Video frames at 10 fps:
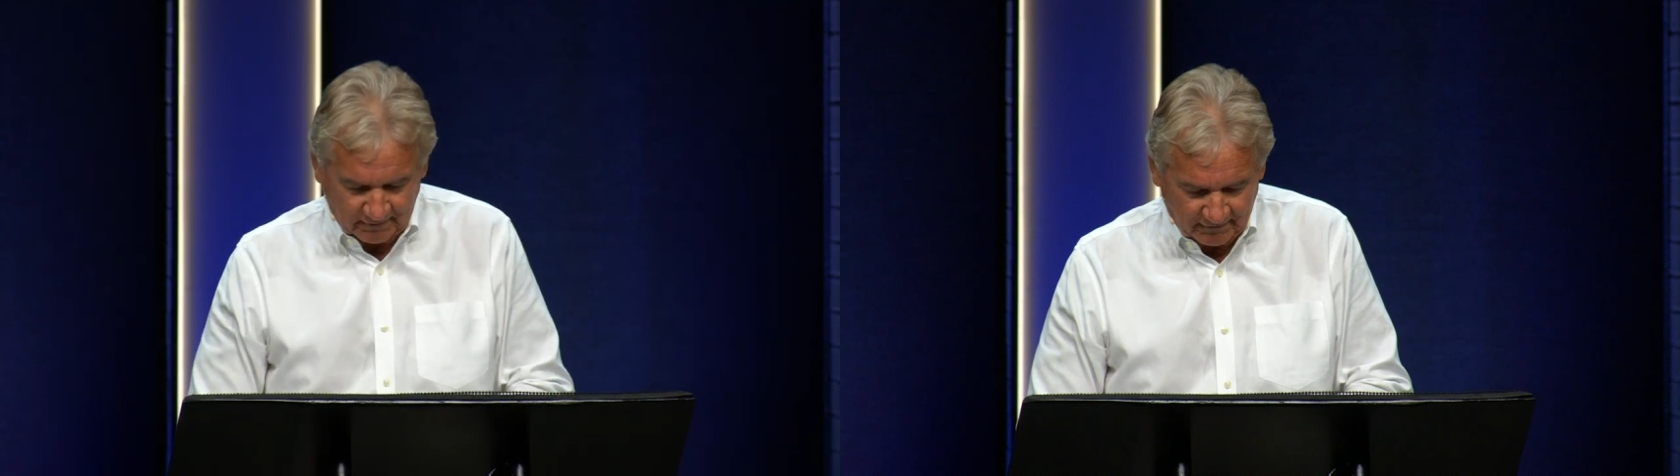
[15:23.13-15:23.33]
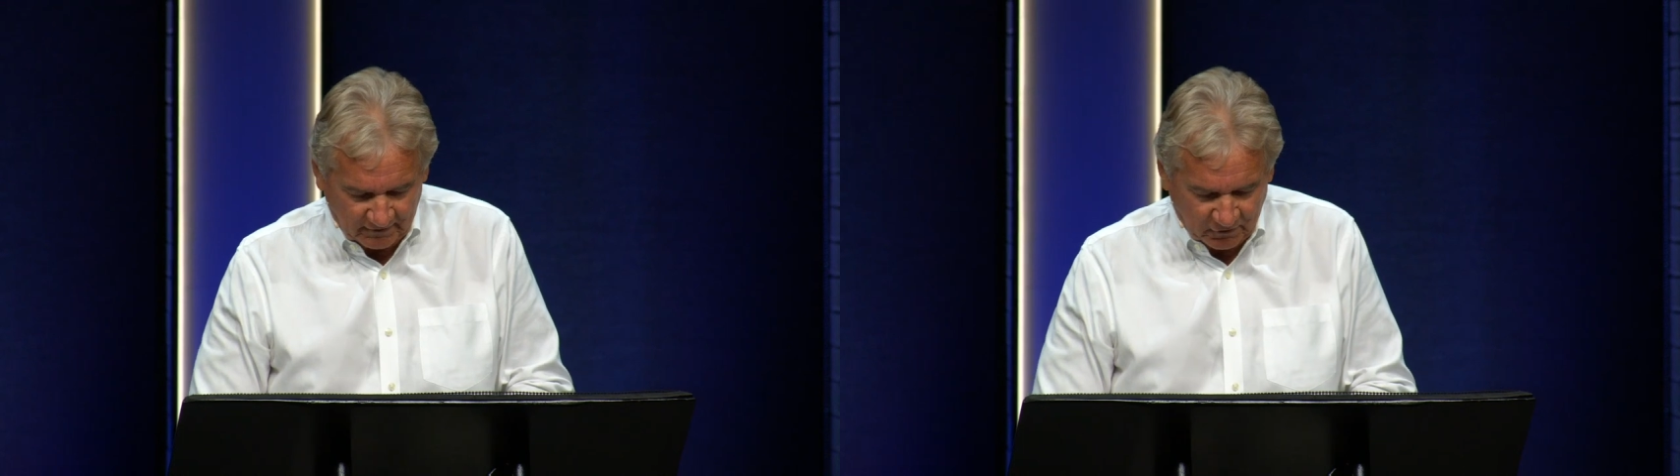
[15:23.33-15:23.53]

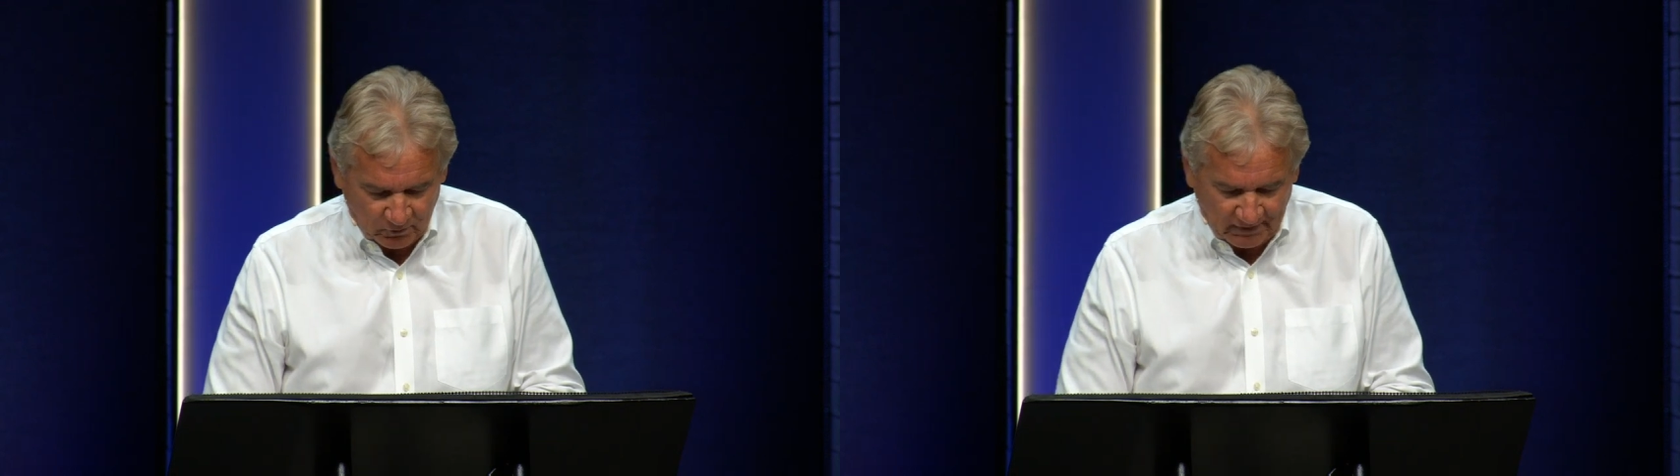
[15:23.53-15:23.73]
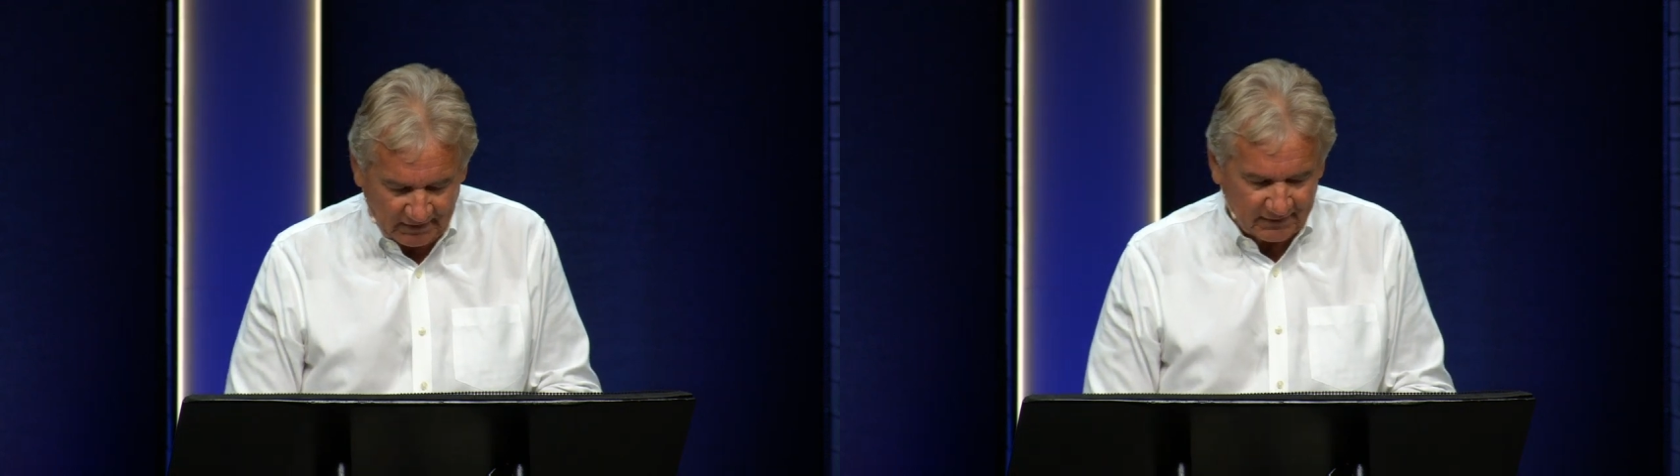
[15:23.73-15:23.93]
They, they
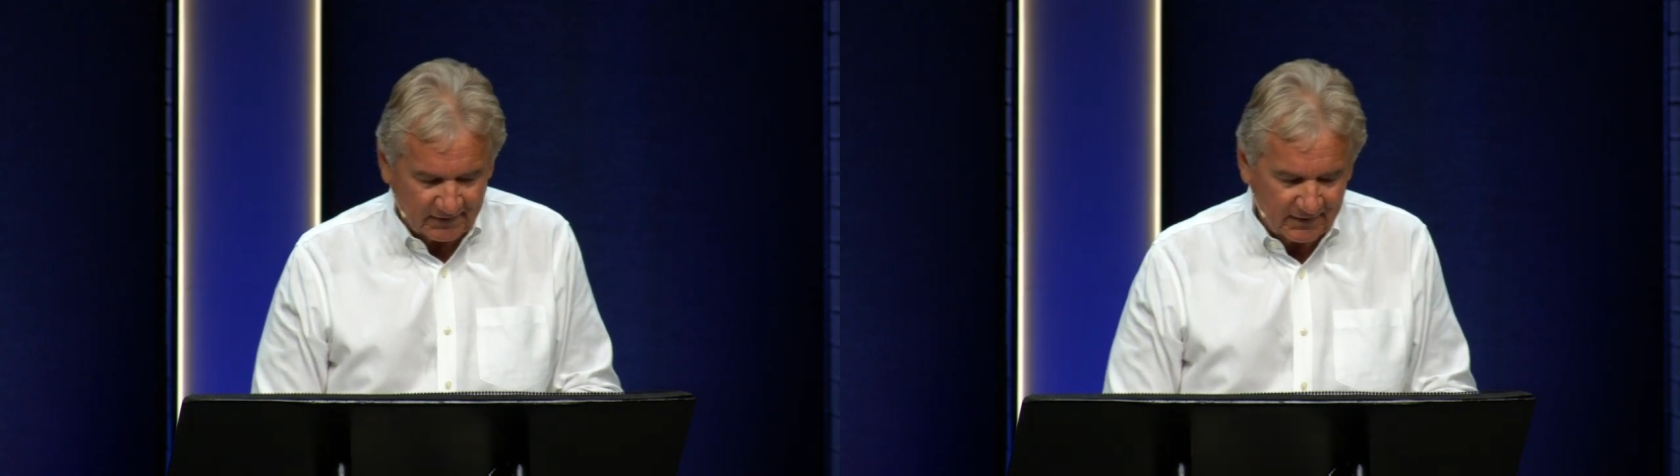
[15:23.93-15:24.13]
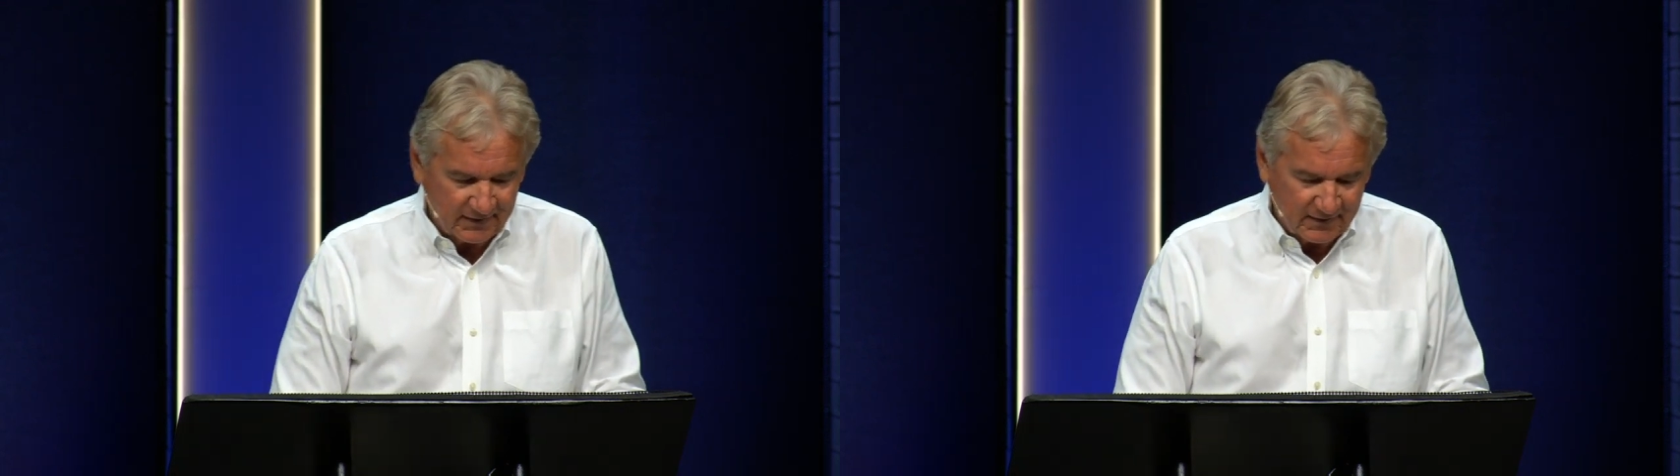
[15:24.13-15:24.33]
create